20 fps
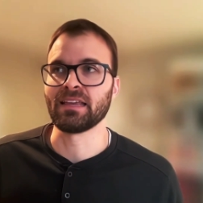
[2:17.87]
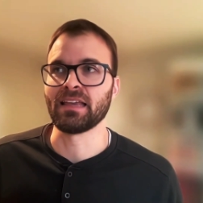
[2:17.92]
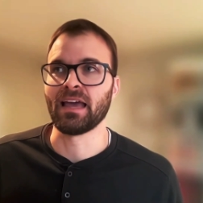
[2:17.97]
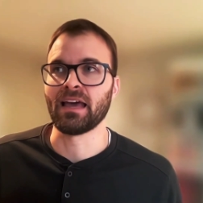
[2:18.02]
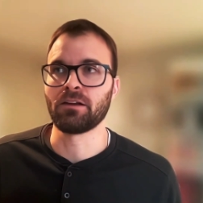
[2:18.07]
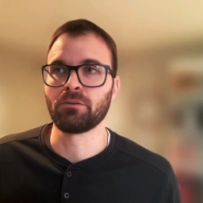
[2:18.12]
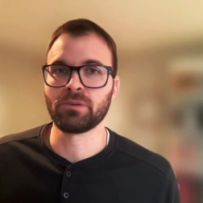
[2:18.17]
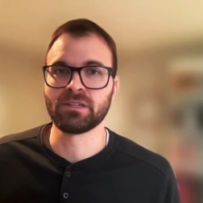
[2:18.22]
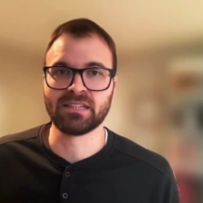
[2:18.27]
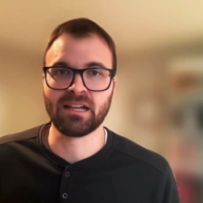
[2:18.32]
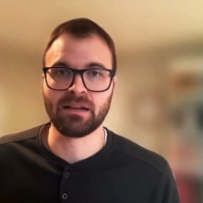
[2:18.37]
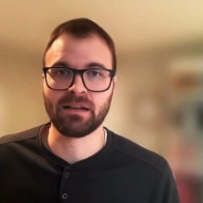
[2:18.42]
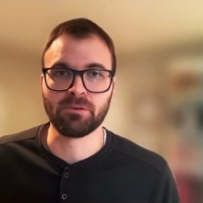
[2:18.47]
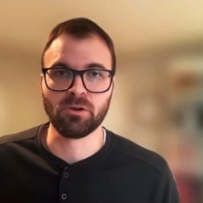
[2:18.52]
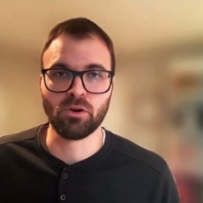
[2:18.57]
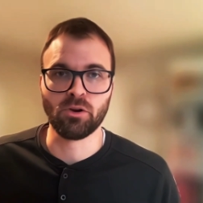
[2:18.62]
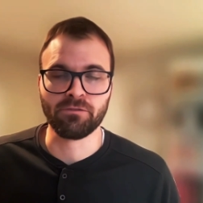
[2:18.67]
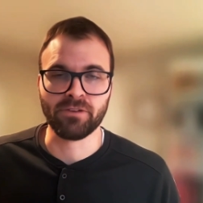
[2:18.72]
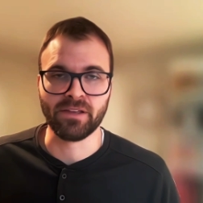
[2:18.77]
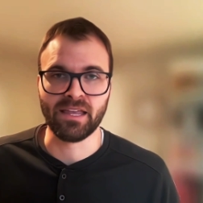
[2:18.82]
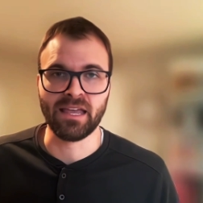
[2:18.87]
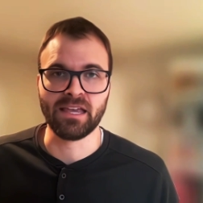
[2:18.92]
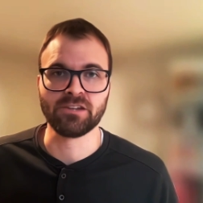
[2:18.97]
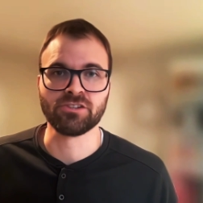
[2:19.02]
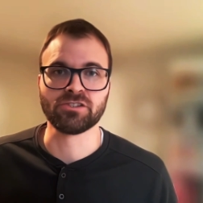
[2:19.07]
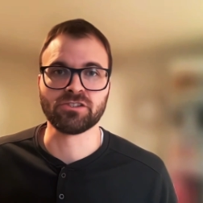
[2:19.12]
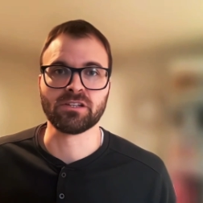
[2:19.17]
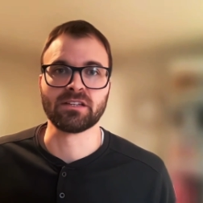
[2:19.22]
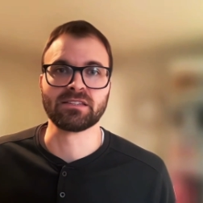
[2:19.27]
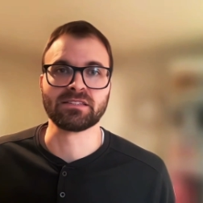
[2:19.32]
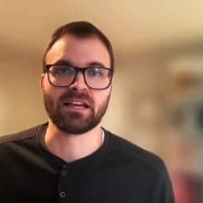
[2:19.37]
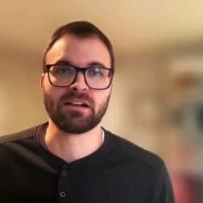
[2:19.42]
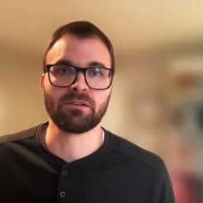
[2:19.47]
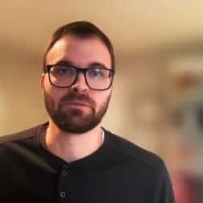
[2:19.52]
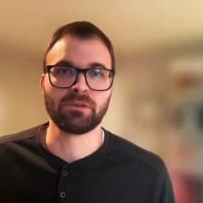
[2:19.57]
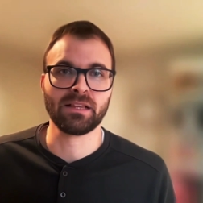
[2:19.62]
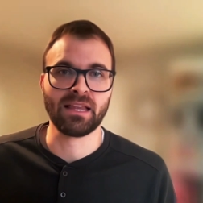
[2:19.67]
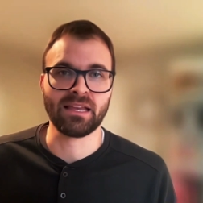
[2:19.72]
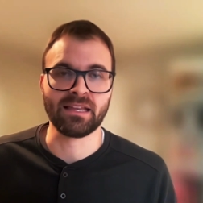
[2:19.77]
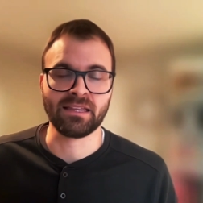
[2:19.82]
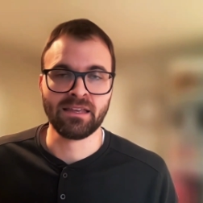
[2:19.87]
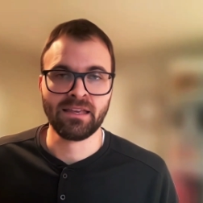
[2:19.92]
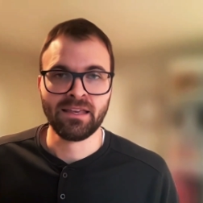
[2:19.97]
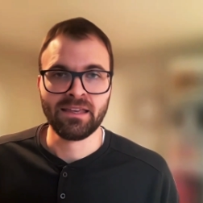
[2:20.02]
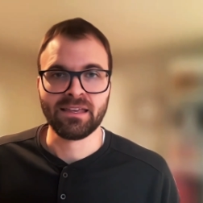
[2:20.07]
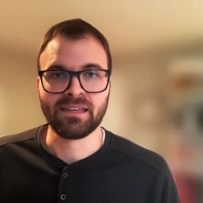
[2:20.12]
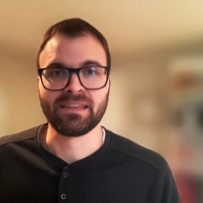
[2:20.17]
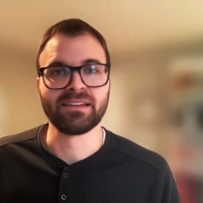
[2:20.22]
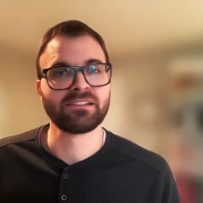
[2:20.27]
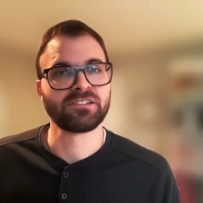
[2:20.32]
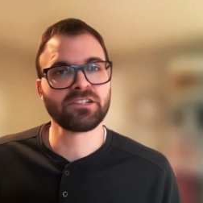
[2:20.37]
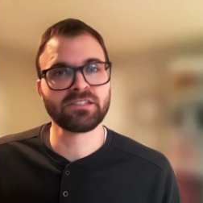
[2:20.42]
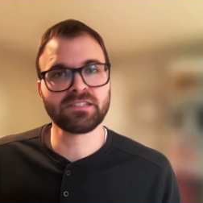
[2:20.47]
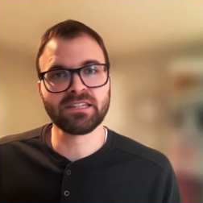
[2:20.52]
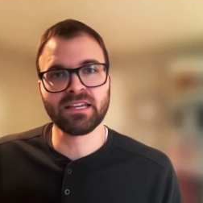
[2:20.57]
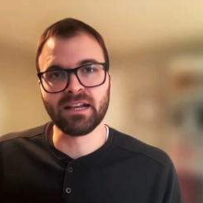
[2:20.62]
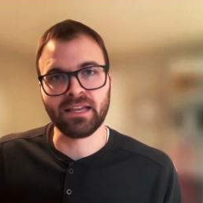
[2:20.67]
How do we set up notifications? How do we just get